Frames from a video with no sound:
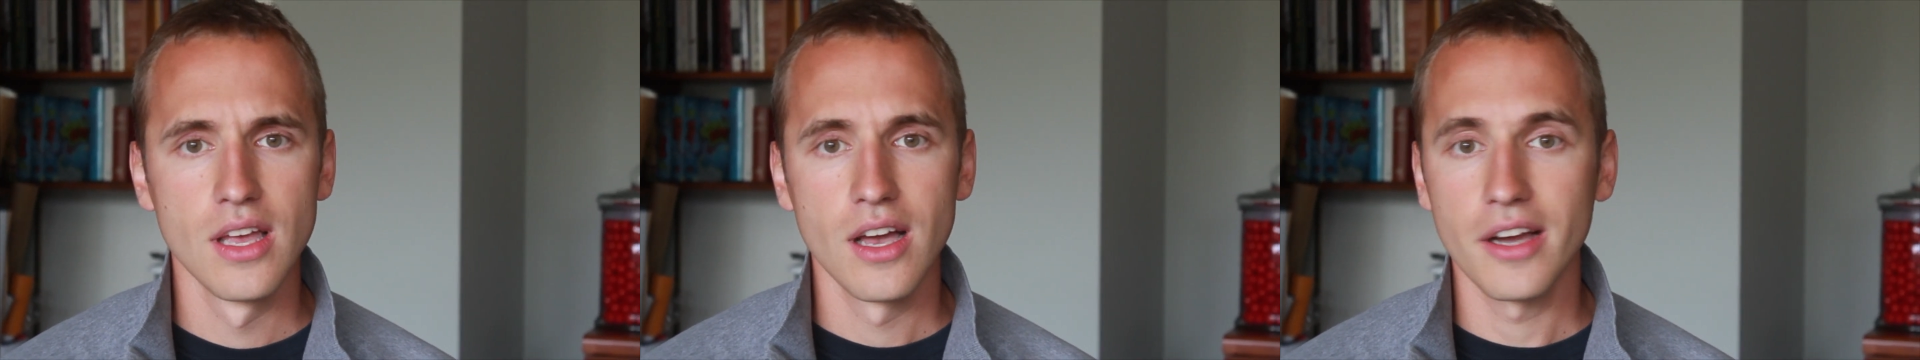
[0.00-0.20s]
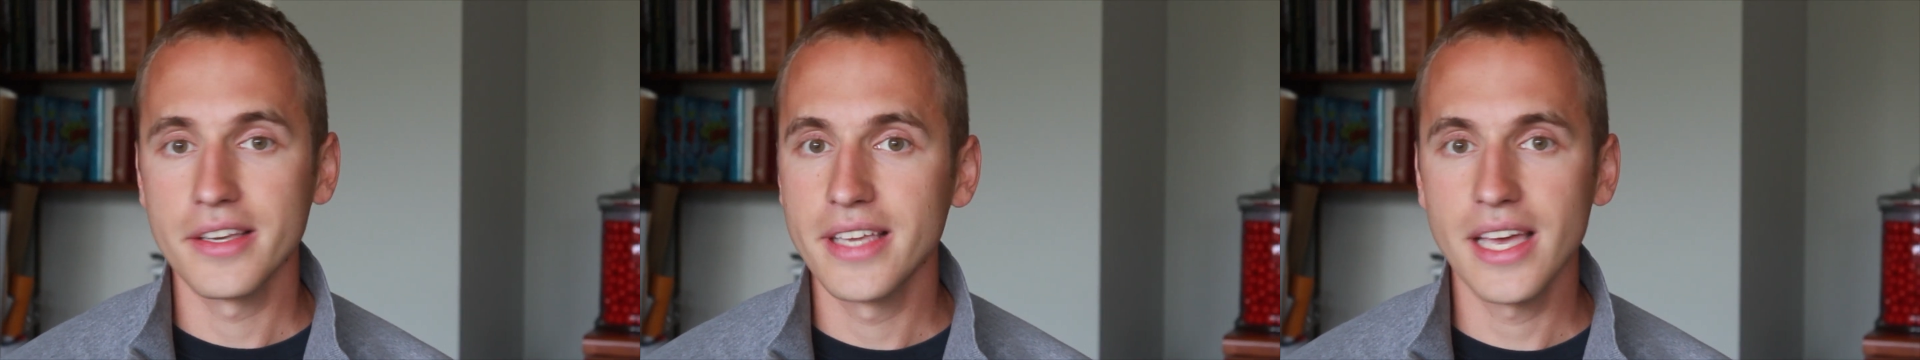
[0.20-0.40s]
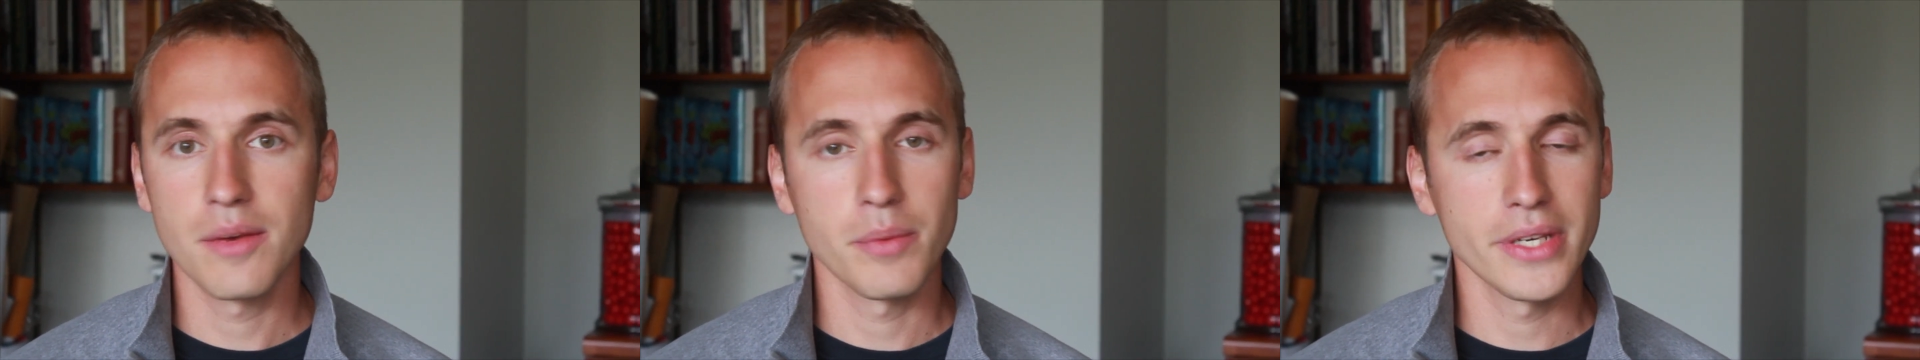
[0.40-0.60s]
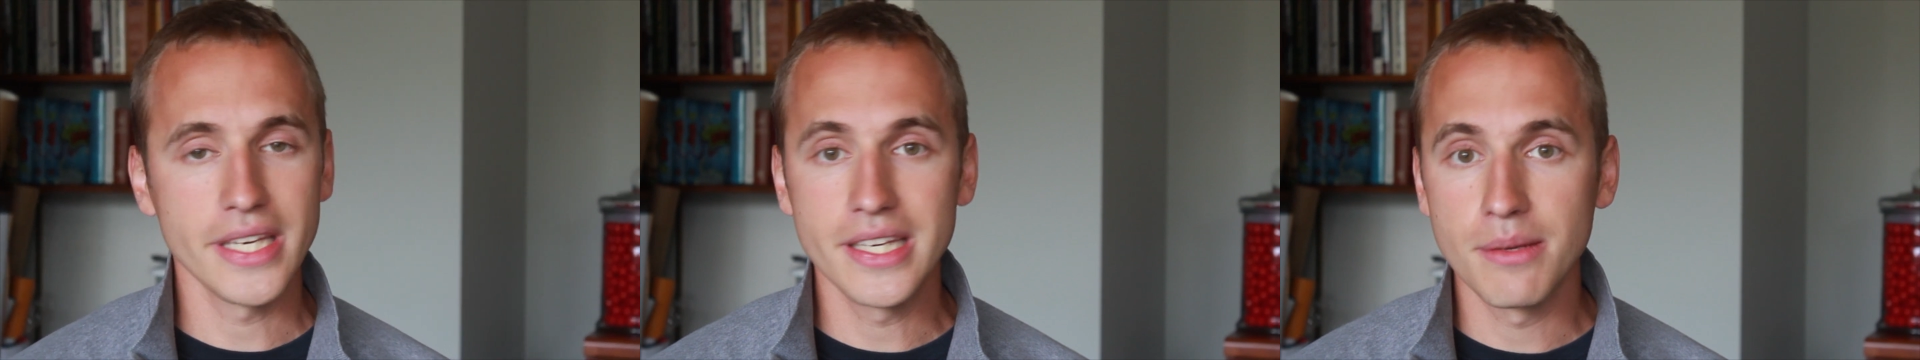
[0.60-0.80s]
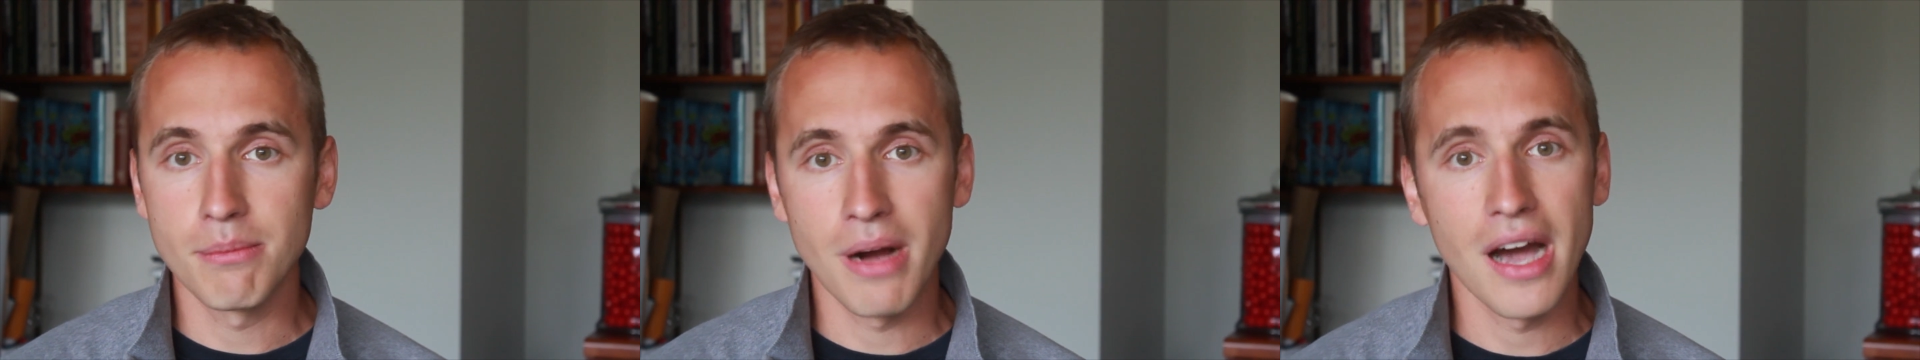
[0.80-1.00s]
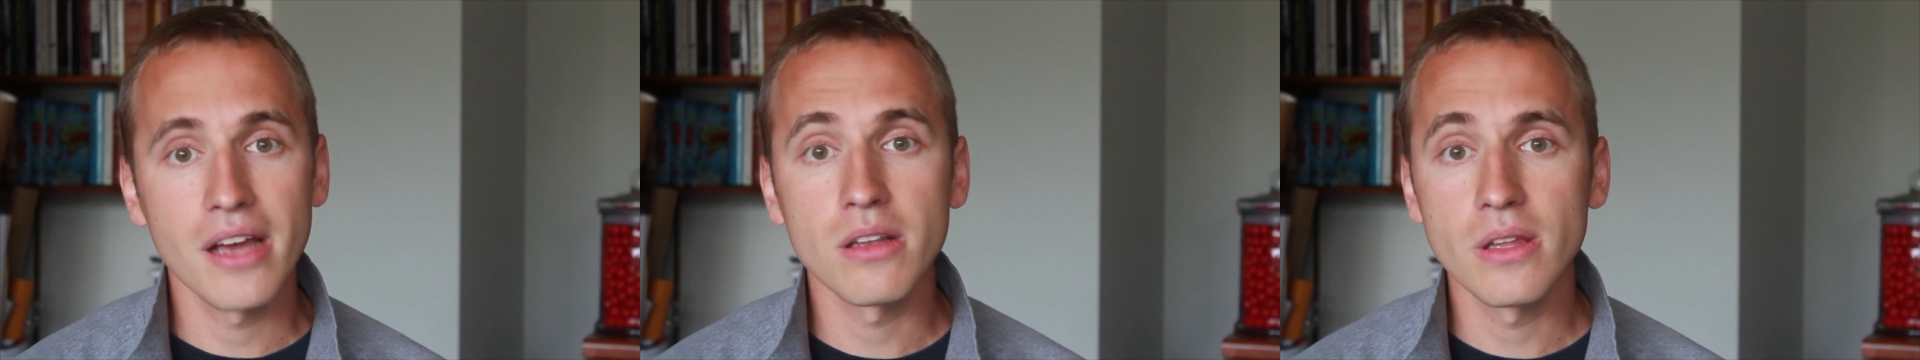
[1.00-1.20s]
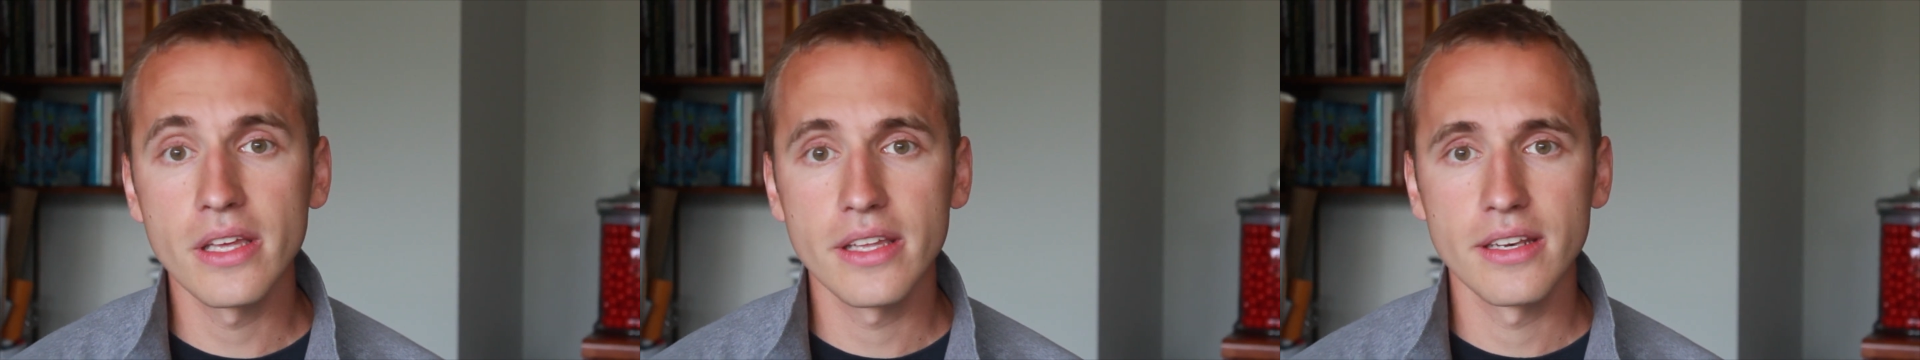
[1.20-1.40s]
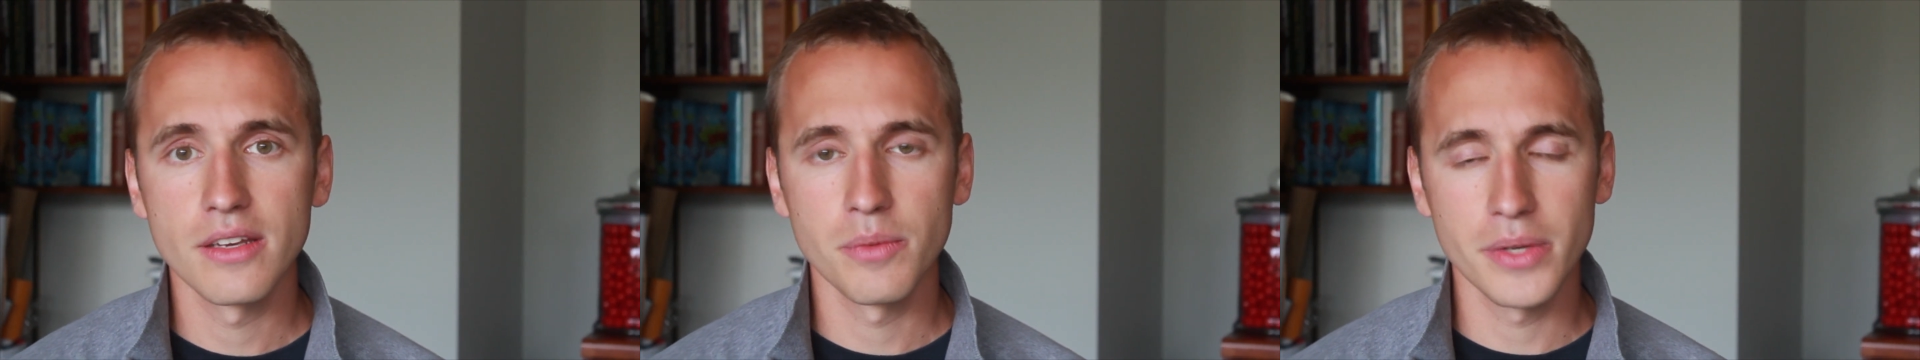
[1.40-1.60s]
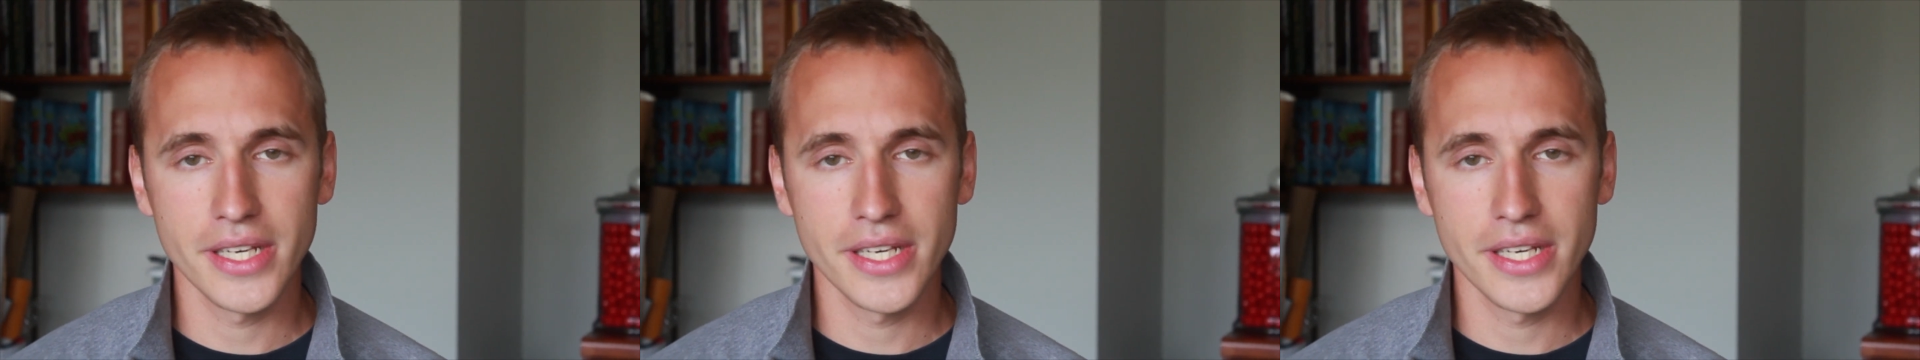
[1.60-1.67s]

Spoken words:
Again, we need to model it. We